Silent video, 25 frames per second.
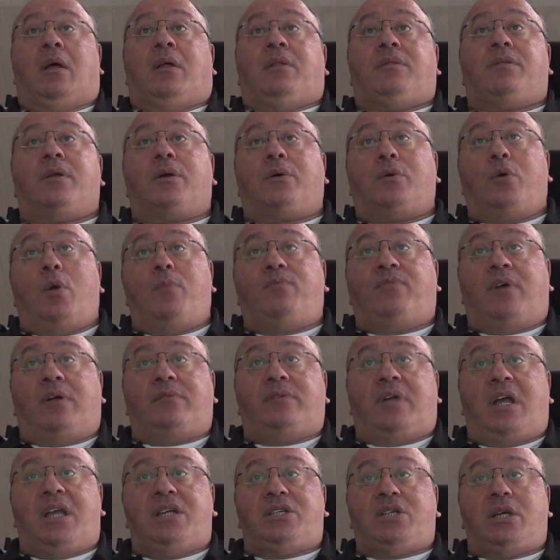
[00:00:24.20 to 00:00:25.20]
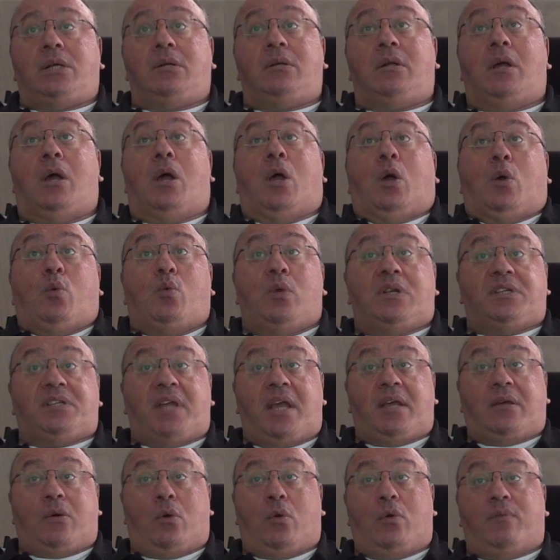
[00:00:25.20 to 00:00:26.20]
The group foundation will
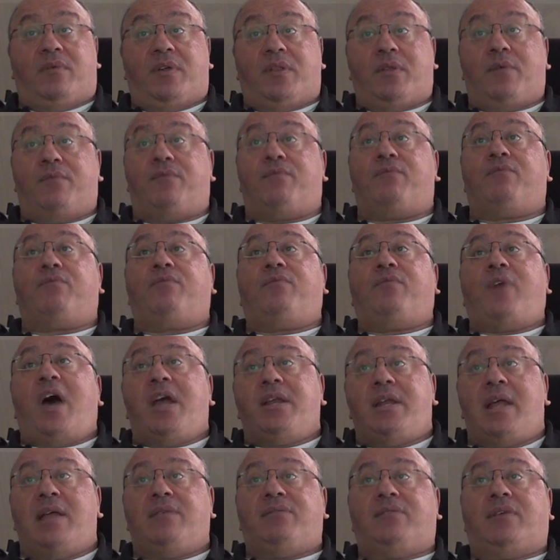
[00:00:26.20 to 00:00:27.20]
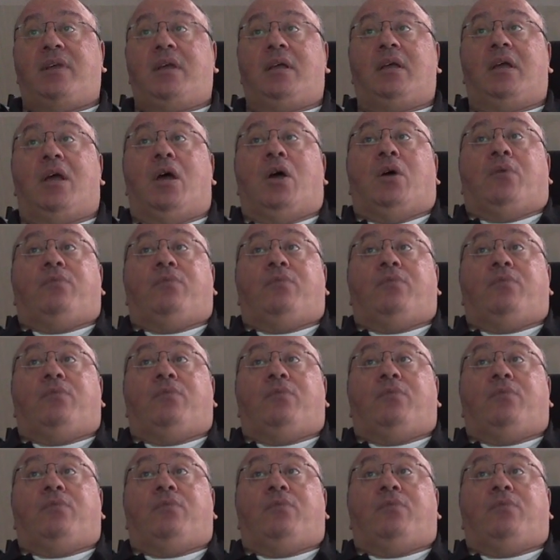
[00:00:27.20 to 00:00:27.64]
take over the financing